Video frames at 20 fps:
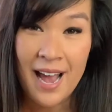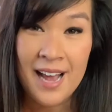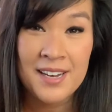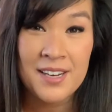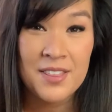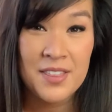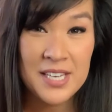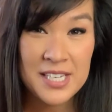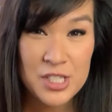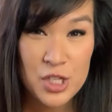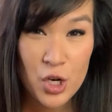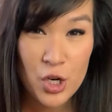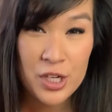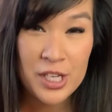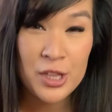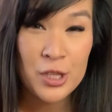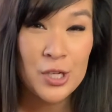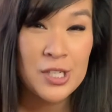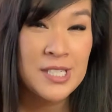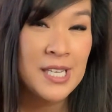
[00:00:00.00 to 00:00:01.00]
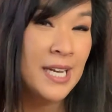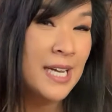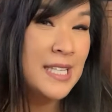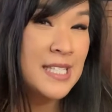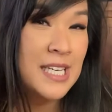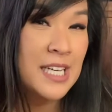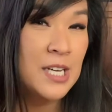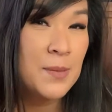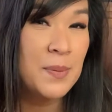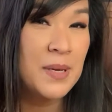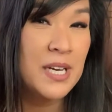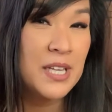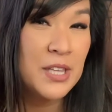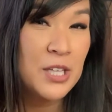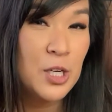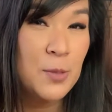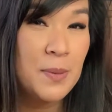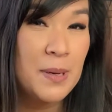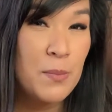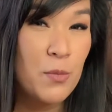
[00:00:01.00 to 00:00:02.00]
And this hoodie looks like it's going to be a
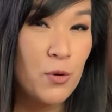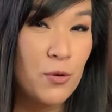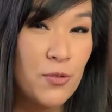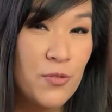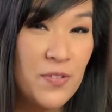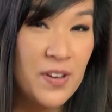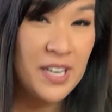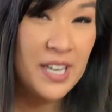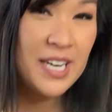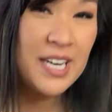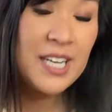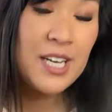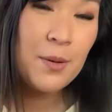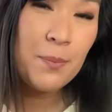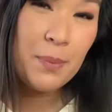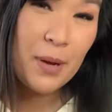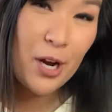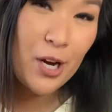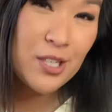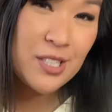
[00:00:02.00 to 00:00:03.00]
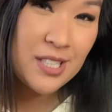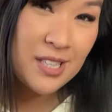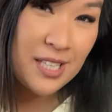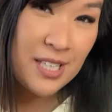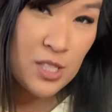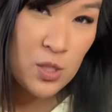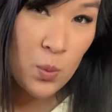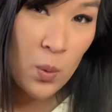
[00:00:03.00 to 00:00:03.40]
little bit more fitted compared to these